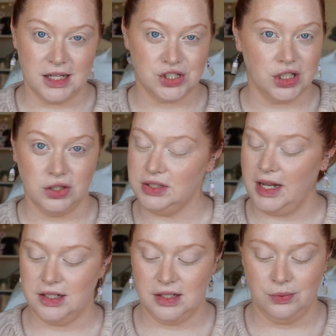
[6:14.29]
She looked
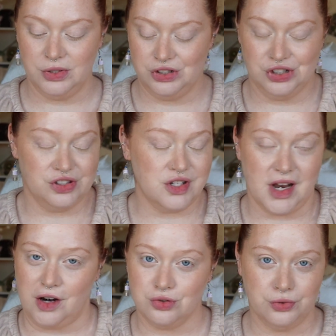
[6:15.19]
like it was just
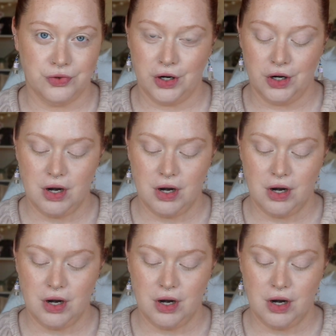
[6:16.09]
natural for her.